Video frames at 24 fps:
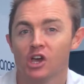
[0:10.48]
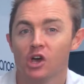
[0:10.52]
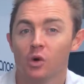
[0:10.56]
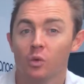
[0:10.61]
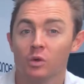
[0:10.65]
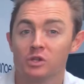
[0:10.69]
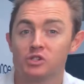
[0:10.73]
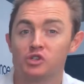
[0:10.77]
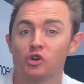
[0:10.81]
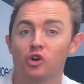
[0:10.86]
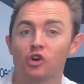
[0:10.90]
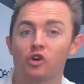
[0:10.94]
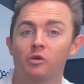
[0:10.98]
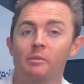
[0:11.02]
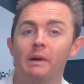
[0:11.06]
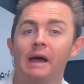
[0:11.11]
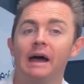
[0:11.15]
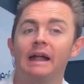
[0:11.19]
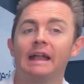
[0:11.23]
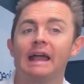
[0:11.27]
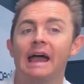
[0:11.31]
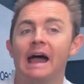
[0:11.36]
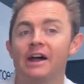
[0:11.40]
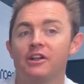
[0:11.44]
We'll talk
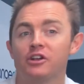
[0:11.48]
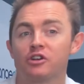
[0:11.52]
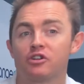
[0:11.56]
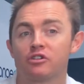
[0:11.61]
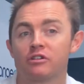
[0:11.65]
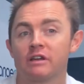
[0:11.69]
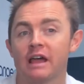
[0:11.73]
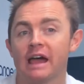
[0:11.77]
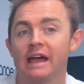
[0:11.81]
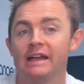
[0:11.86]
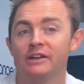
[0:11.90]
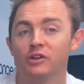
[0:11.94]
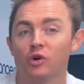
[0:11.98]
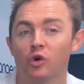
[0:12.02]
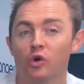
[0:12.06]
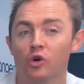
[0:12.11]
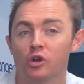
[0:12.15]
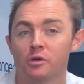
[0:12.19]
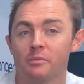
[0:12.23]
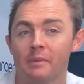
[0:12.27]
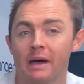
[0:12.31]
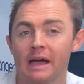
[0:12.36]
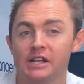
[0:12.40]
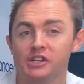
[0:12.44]
about how to create
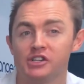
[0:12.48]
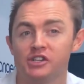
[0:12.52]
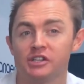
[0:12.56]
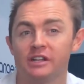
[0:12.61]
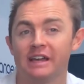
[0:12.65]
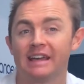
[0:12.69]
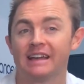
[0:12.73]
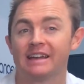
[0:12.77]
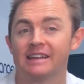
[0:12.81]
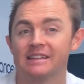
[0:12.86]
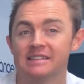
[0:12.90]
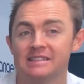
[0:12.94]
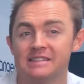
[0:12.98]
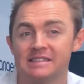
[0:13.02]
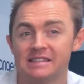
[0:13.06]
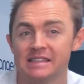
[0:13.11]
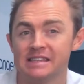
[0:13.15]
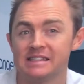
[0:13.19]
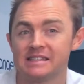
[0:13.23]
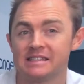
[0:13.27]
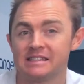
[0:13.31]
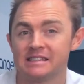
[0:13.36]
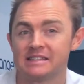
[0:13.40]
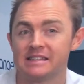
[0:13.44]
automation and
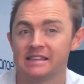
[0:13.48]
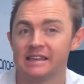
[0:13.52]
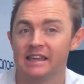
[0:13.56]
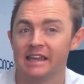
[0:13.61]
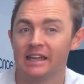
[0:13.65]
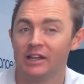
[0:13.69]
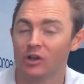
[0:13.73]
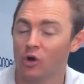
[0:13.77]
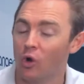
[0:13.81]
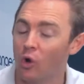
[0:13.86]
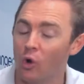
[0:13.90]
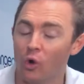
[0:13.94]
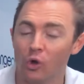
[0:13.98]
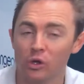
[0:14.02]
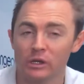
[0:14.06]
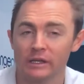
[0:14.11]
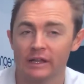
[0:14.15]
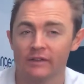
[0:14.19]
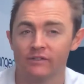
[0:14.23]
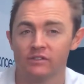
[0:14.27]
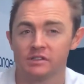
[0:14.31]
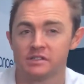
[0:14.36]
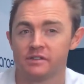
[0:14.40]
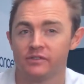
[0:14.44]
consistency in all
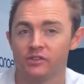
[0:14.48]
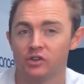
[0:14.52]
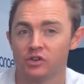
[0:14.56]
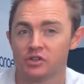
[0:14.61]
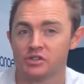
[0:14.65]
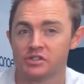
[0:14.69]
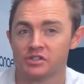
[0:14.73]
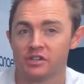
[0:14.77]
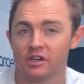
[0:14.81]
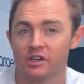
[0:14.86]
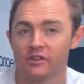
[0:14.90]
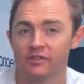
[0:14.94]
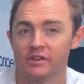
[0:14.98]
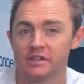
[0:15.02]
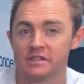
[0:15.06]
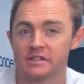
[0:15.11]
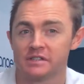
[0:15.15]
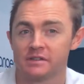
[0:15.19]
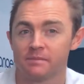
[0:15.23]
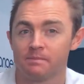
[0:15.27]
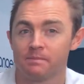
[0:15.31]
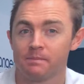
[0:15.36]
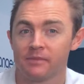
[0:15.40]
levels of your service,